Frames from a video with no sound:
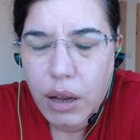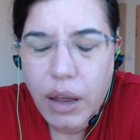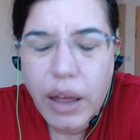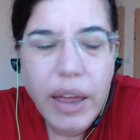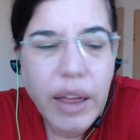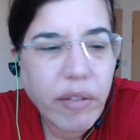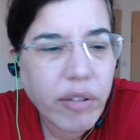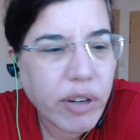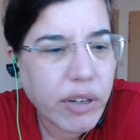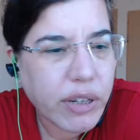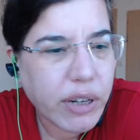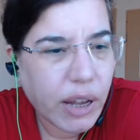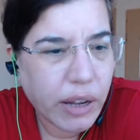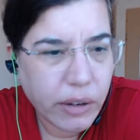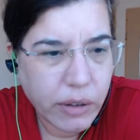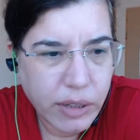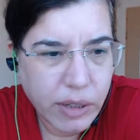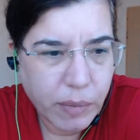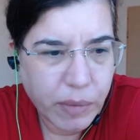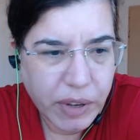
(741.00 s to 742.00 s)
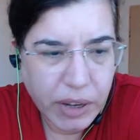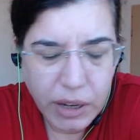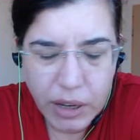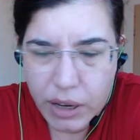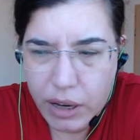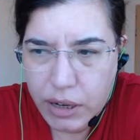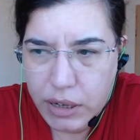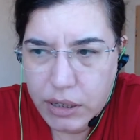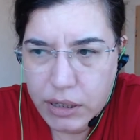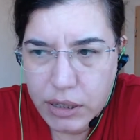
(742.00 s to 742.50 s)
I have to tell you something,
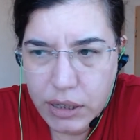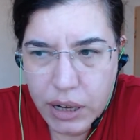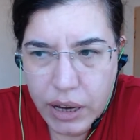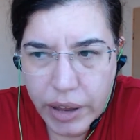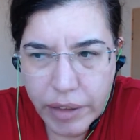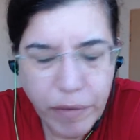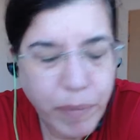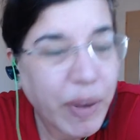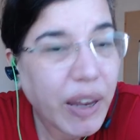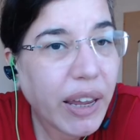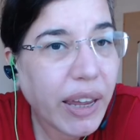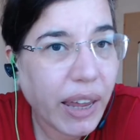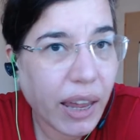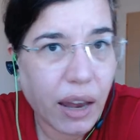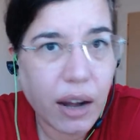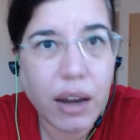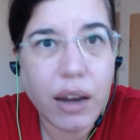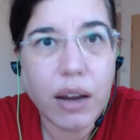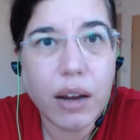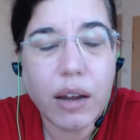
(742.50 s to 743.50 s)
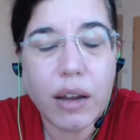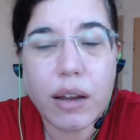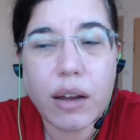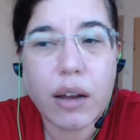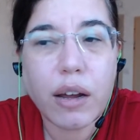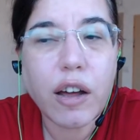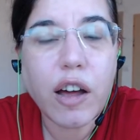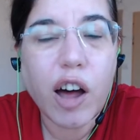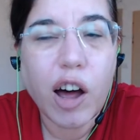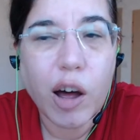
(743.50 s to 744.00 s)
guys. I've been getting
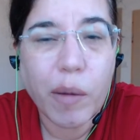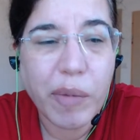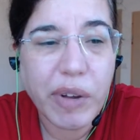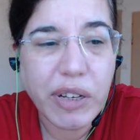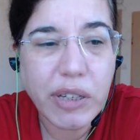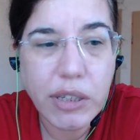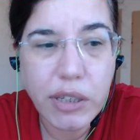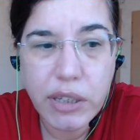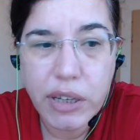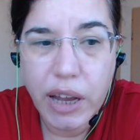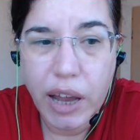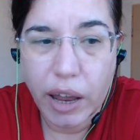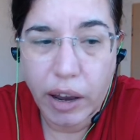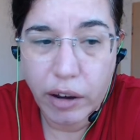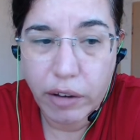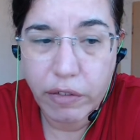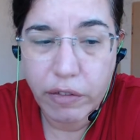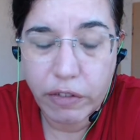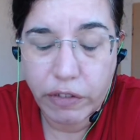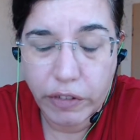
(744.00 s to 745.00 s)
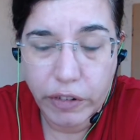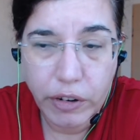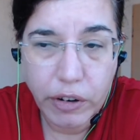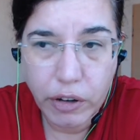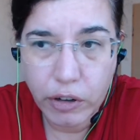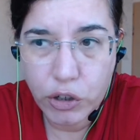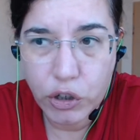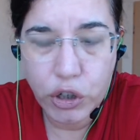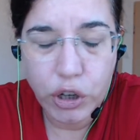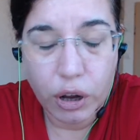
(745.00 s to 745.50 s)
comments that
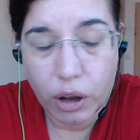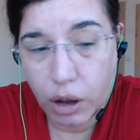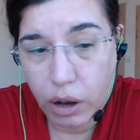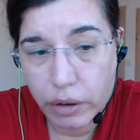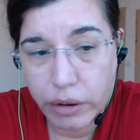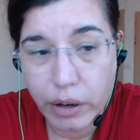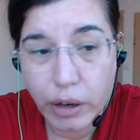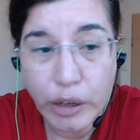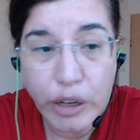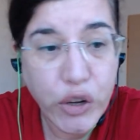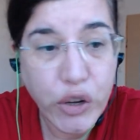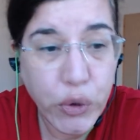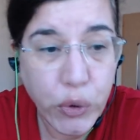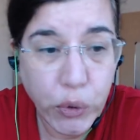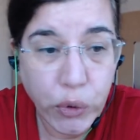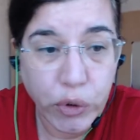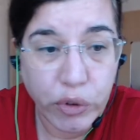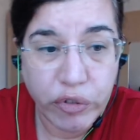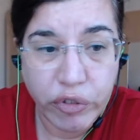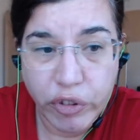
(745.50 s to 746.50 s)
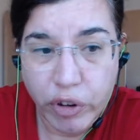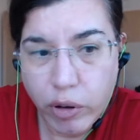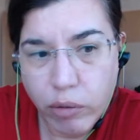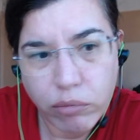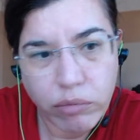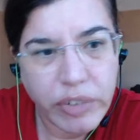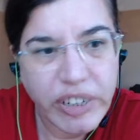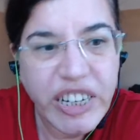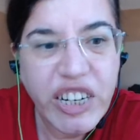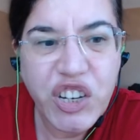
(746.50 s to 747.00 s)
verge on the lewd from
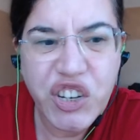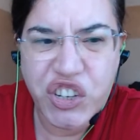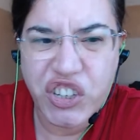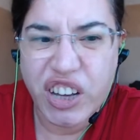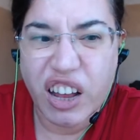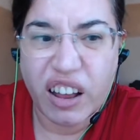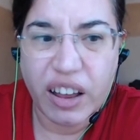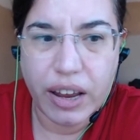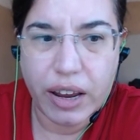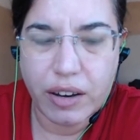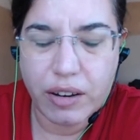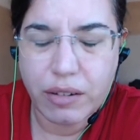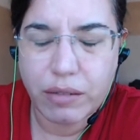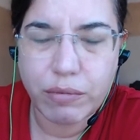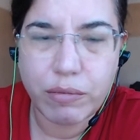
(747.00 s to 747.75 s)
each side.